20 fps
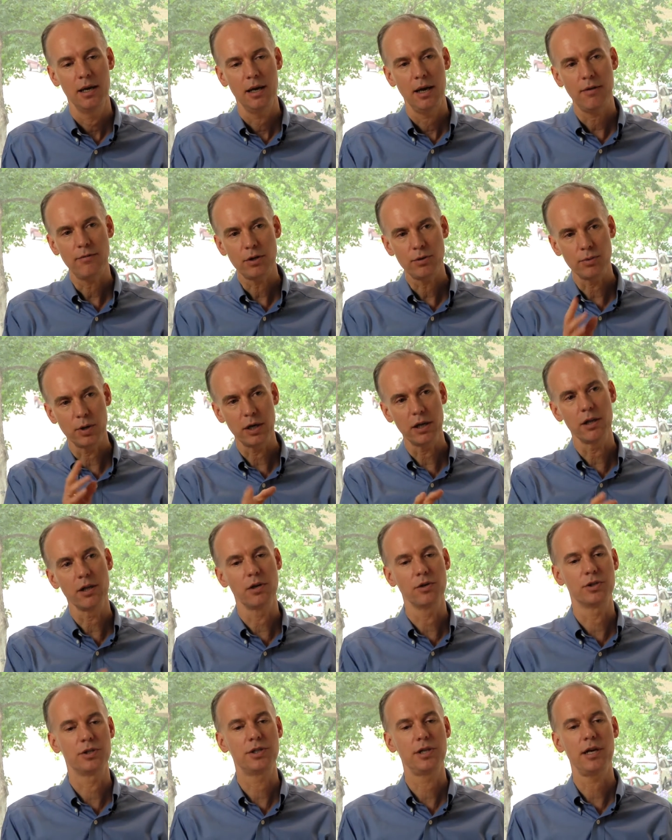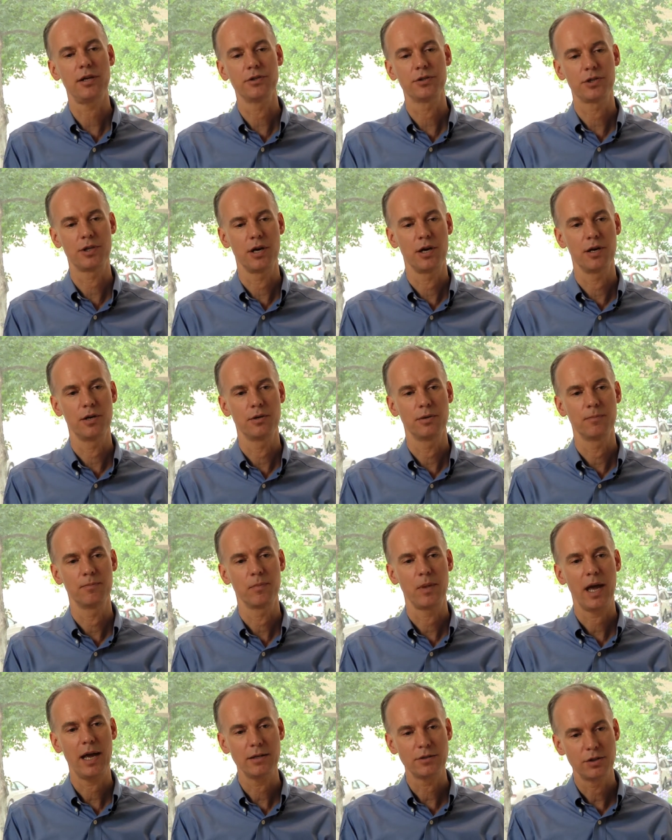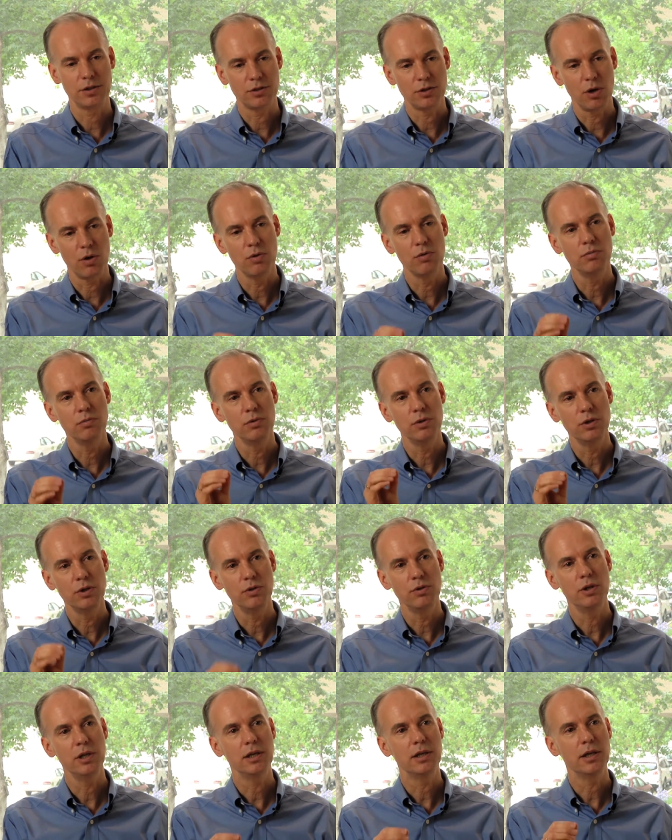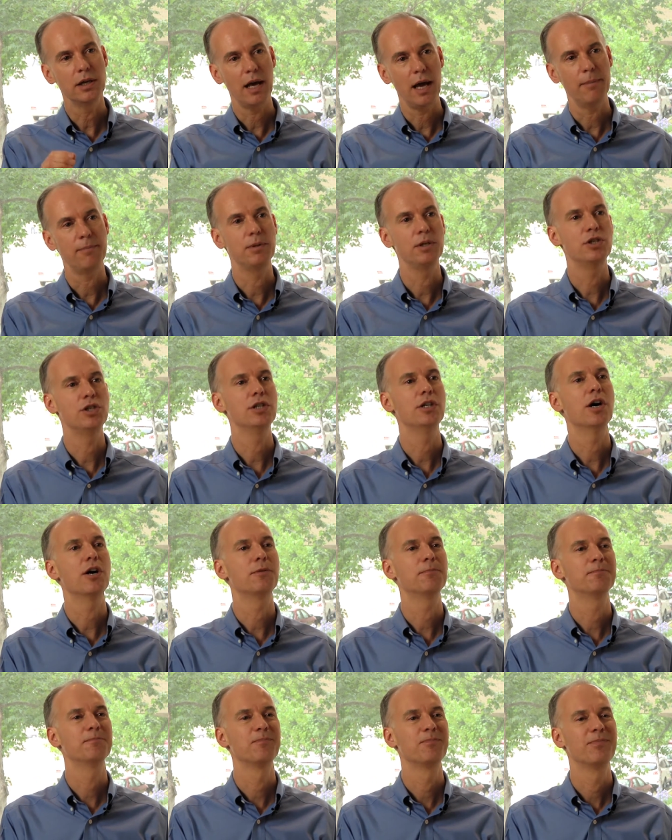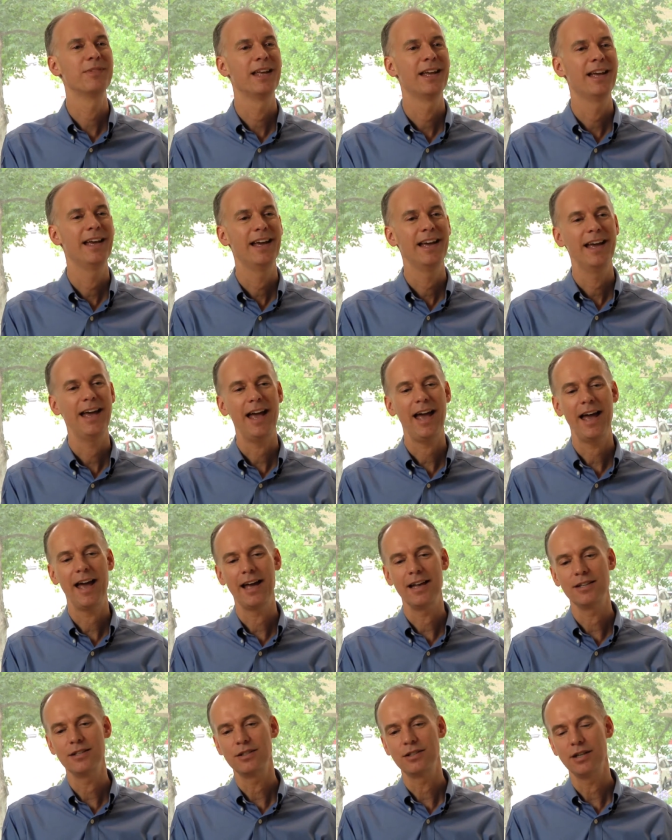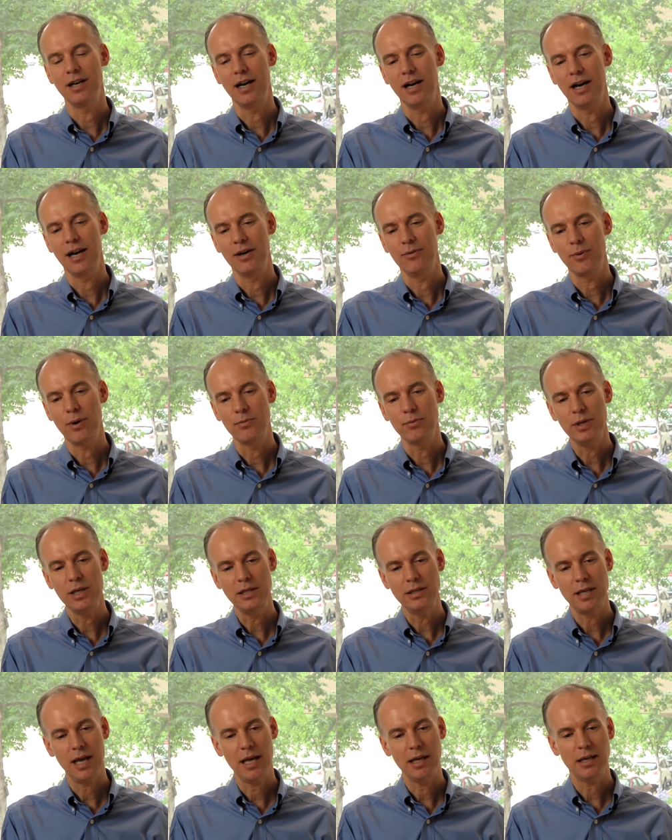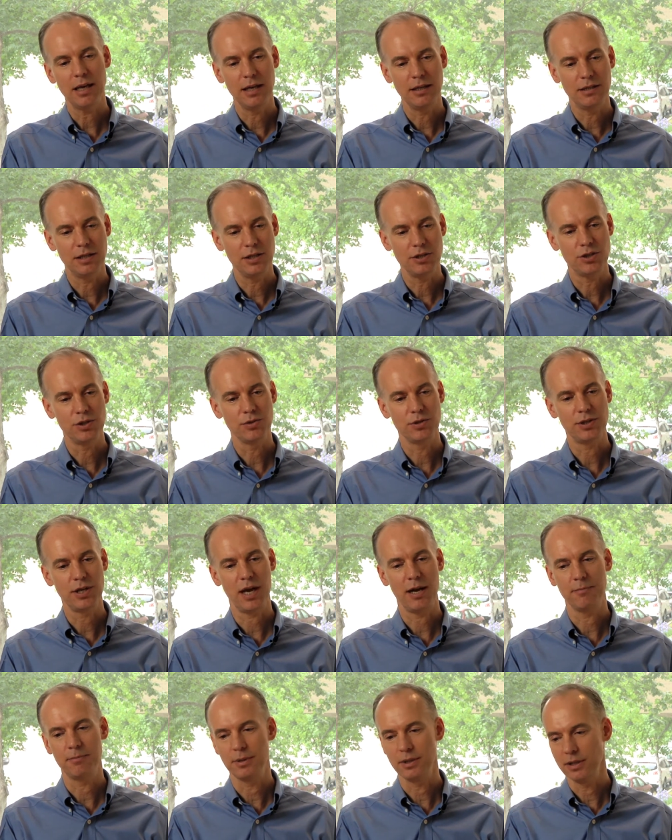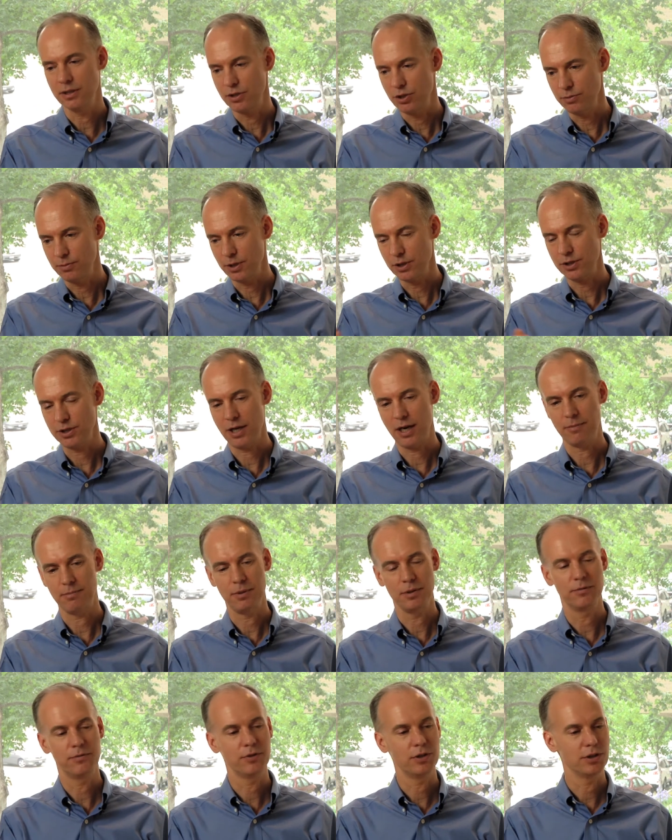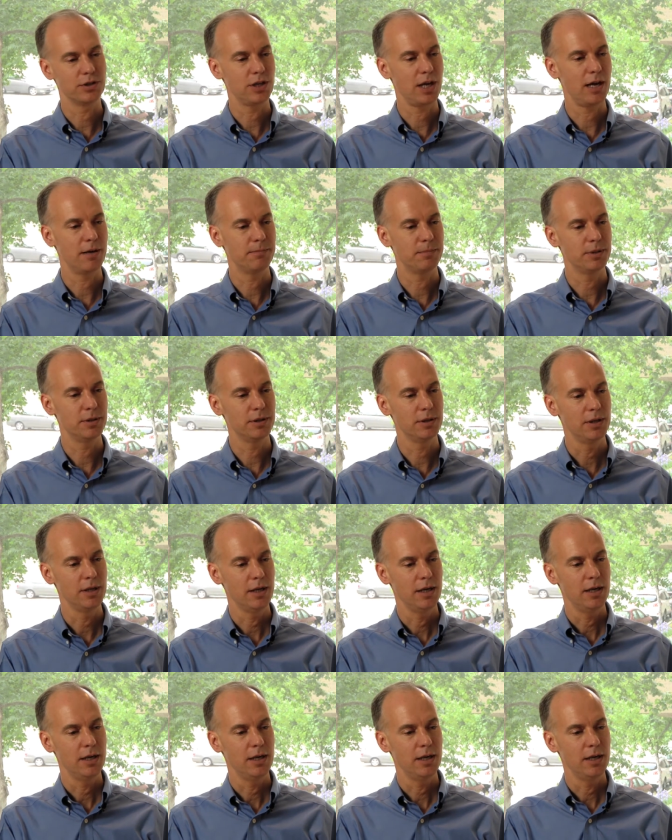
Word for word: Every one of those cells, though, has its own unique epigenome. And uh, when we take a tissue sample, a tumor sample, for example,